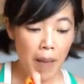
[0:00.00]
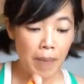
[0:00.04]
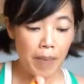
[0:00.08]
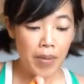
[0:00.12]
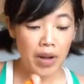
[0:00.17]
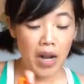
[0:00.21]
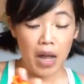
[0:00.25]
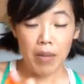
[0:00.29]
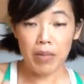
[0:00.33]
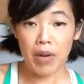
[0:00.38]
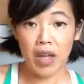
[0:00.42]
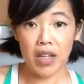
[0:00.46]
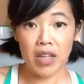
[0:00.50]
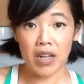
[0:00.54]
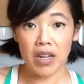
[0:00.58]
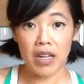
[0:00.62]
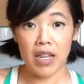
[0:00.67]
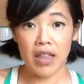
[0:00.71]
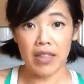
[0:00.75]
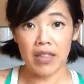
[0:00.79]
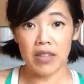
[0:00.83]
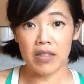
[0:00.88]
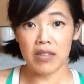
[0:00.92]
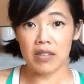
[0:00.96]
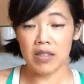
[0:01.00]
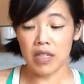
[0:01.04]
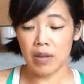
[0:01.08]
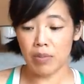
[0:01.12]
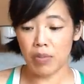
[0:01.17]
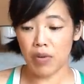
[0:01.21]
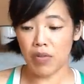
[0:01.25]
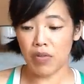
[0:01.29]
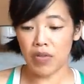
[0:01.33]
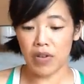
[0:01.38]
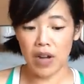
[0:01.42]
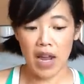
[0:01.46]
But I'm not going to let this
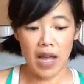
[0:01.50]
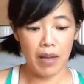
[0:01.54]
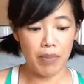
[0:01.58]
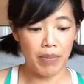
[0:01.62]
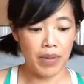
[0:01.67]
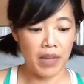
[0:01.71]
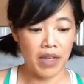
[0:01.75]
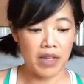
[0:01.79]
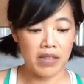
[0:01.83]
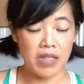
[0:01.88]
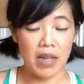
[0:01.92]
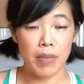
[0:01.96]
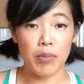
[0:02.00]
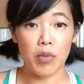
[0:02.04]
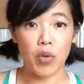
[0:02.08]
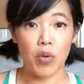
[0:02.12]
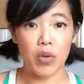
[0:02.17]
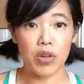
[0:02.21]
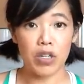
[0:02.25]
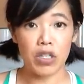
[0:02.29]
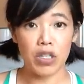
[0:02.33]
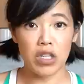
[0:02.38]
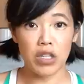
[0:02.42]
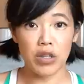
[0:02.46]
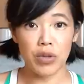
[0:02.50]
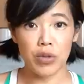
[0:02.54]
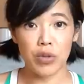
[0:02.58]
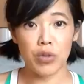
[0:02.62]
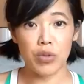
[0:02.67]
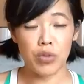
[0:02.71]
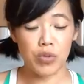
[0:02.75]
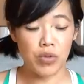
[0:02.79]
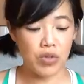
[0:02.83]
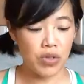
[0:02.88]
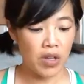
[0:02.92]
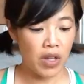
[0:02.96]
steep overnight because I'm going to
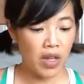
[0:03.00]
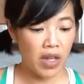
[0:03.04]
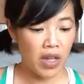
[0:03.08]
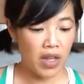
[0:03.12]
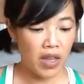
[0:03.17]
use